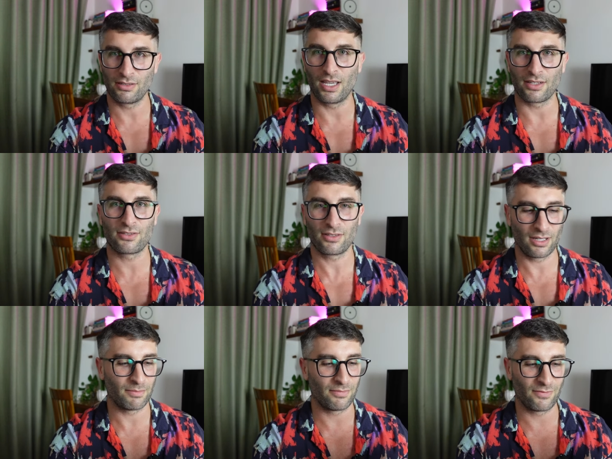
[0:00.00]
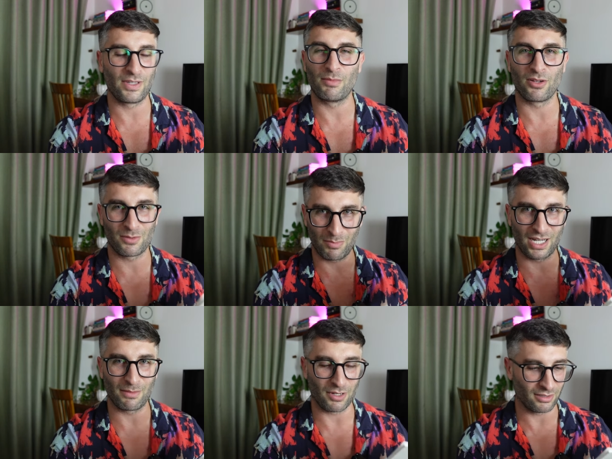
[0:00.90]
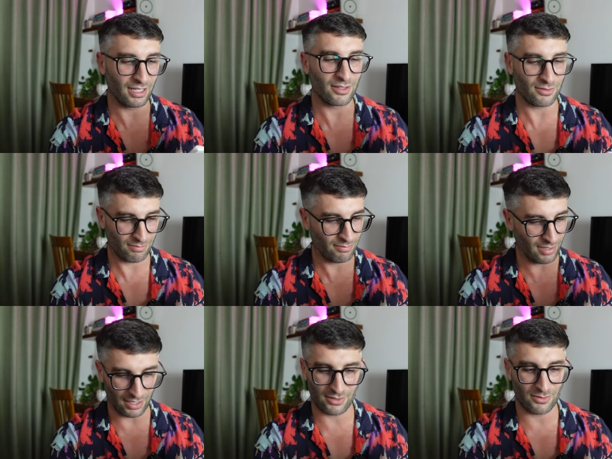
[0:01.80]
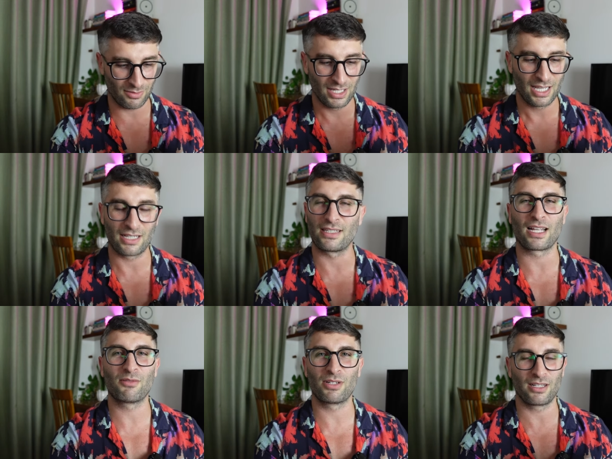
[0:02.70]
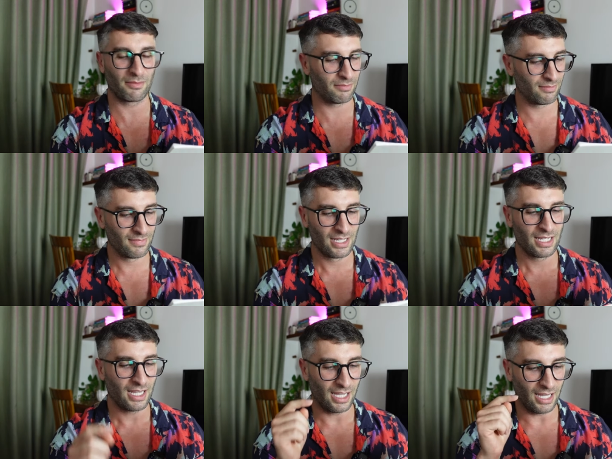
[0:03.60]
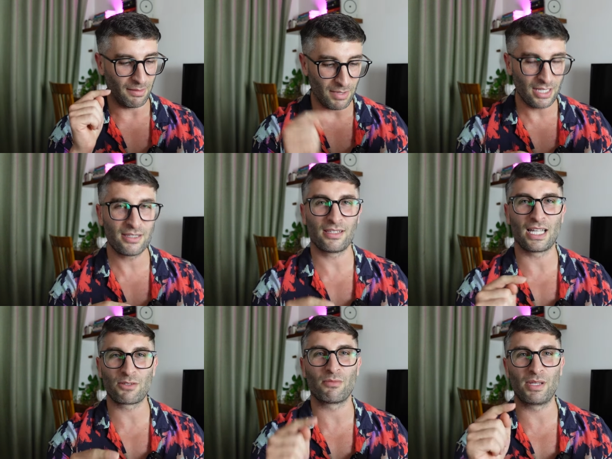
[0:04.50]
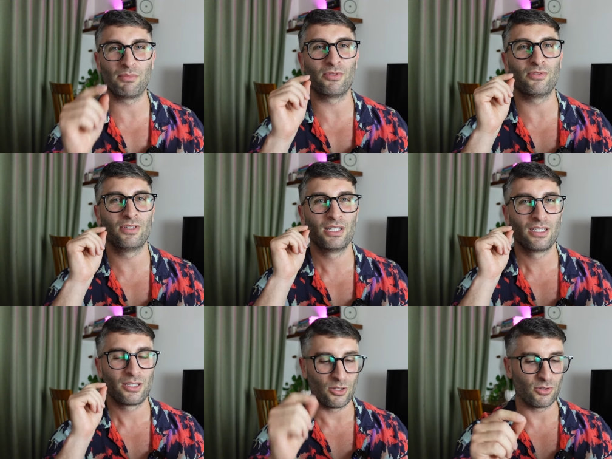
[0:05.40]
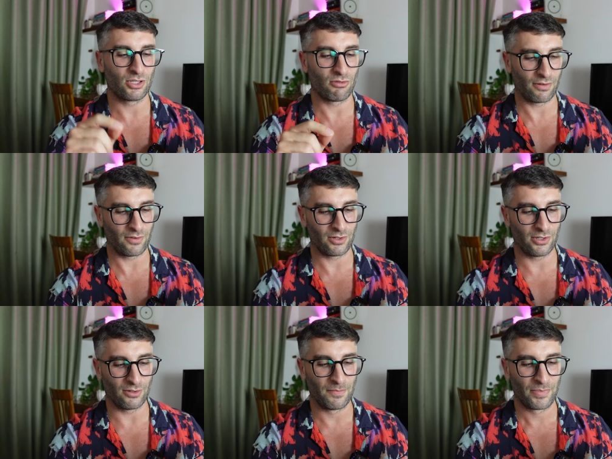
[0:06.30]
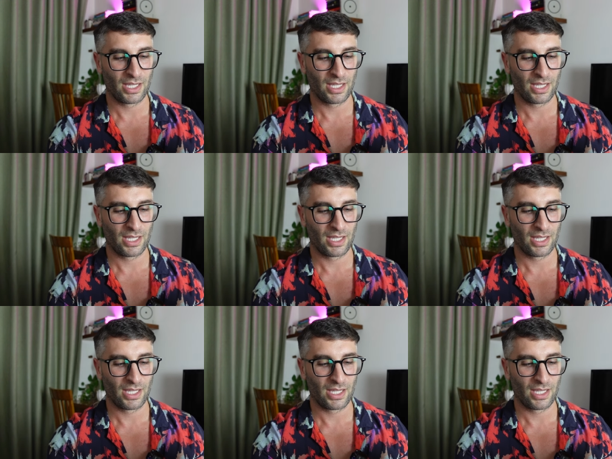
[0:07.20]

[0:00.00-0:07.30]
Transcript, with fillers: Yes, female's body part. That is that's exactly what it it means, and that's what people use it to refer to.